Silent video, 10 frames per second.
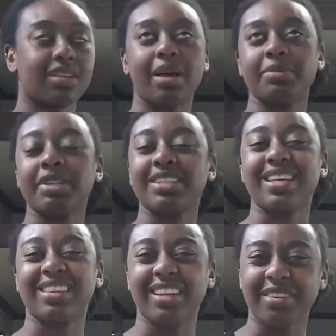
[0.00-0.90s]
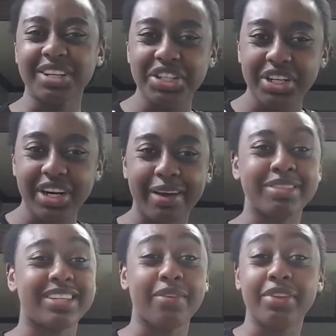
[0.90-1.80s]
I was about to say literature. I
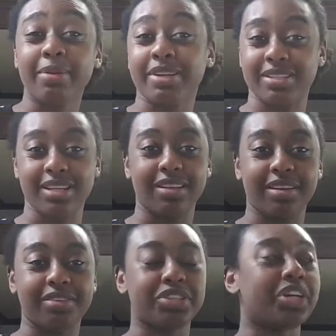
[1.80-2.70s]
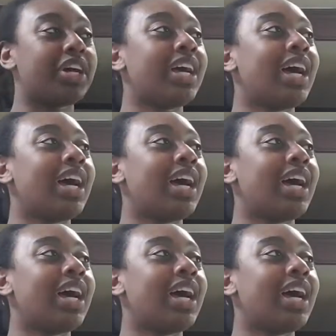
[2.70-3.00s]
was definitely about to say literature.